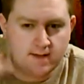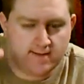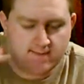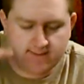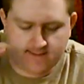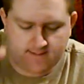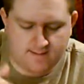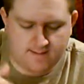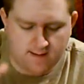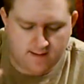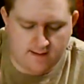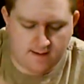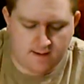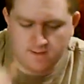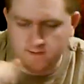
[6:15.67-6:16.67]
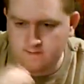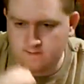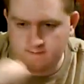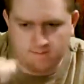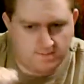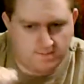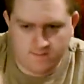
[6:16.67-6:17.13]
It's,
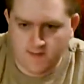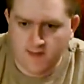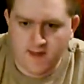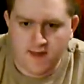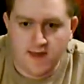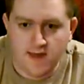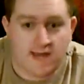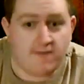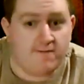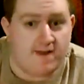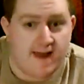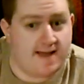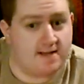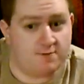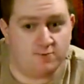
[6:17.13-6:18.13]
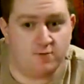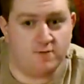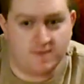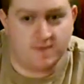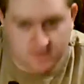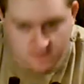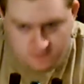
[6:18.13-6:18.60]
there's, even
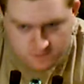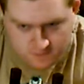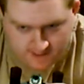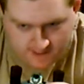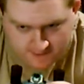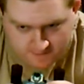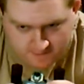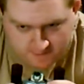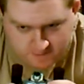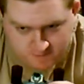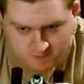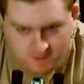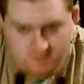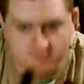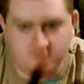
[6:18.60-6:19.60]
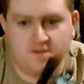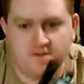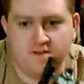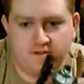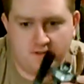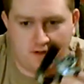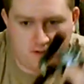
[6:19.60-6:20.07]
Hasbro's not too sure how to do this
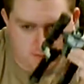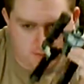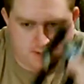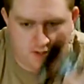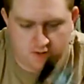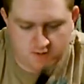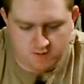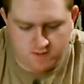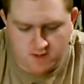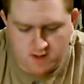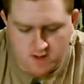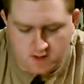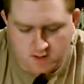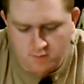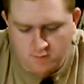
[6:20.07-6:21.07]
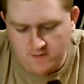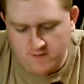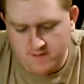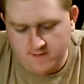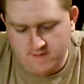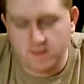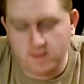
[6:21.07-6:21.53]
100%, so let me just
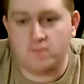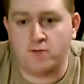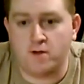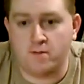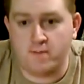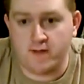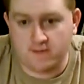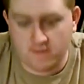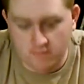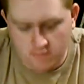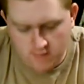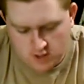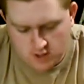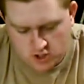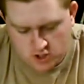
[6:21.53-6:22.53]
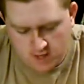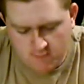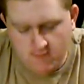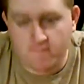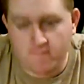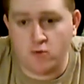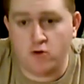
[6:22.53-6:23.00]
put him into
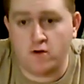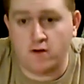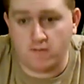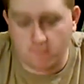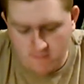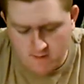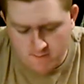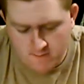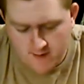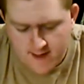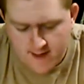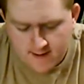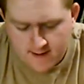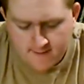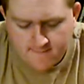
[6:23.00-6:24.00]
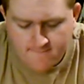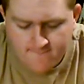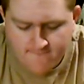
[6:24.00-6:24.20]
Shockwave mode, and I'll be right back.